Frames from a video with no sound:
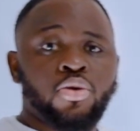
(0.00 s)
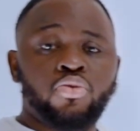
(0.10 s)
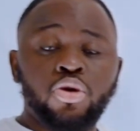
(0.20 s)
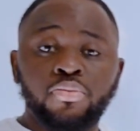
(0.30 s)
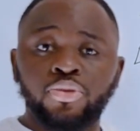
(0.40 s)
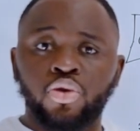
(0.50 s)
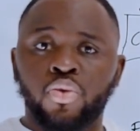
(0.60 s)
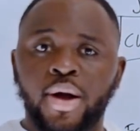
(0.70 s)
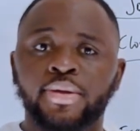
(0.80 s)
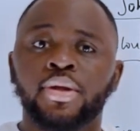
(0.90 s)
When you
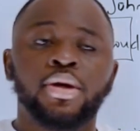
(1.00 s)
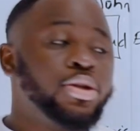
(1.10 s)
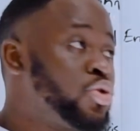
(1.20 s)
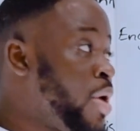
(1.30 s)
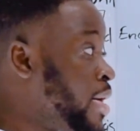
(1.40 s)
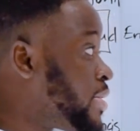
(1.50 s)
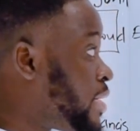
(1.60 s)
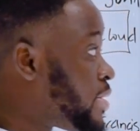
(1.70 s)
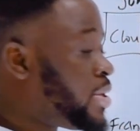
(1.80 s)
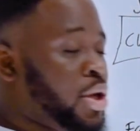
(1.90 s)
want to
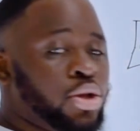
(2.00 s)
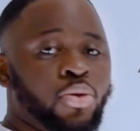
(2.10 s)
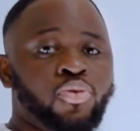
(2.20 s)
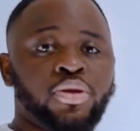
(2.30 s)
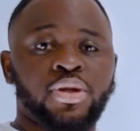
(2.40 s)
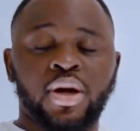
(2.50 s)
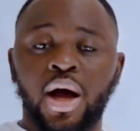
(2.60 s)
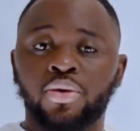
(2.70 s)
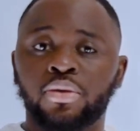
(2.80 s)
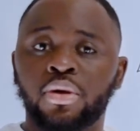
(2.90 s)
access the AWS
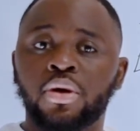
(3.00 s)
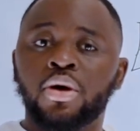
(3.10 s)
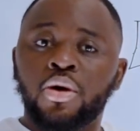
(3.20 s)
account,